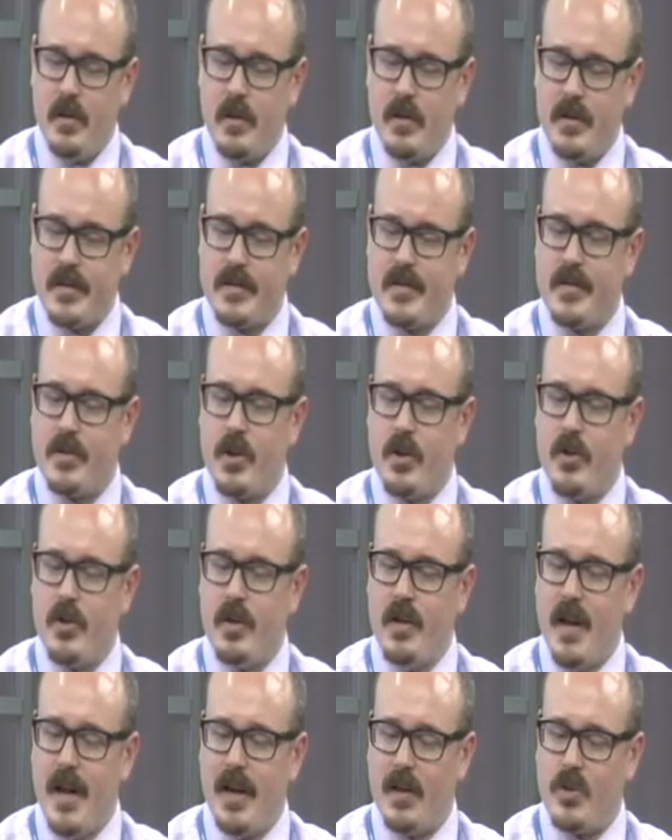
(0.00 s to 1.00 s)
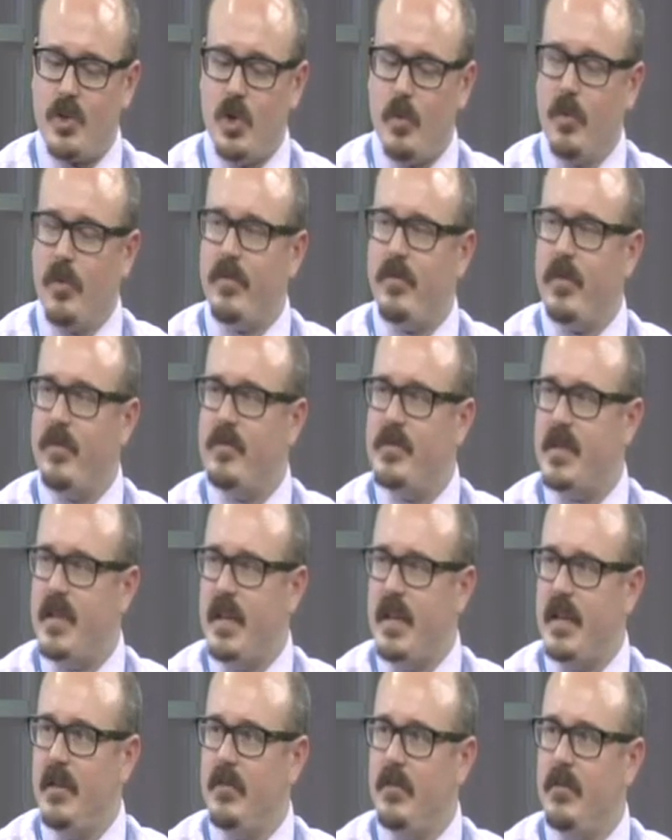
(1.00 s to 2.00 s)
started October
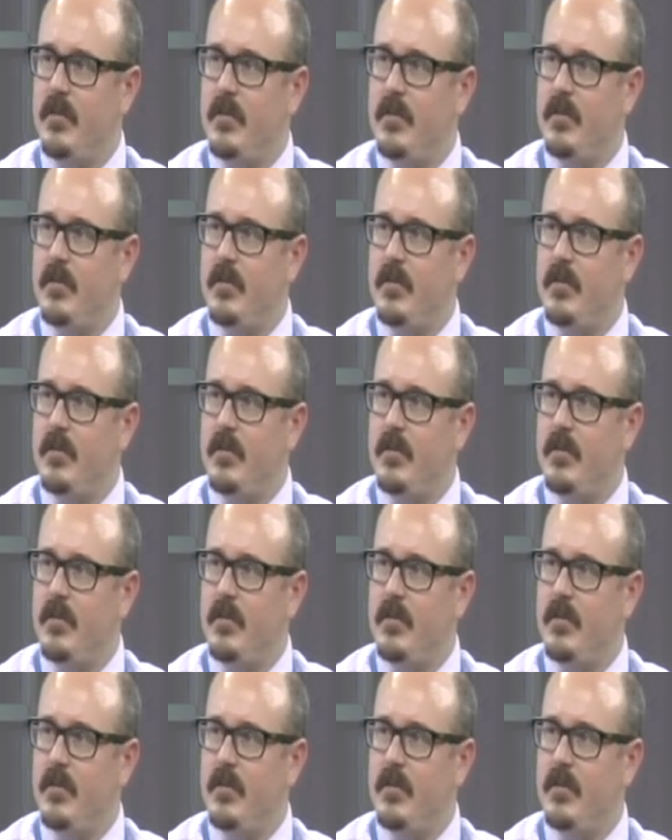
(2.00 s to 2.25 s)
15,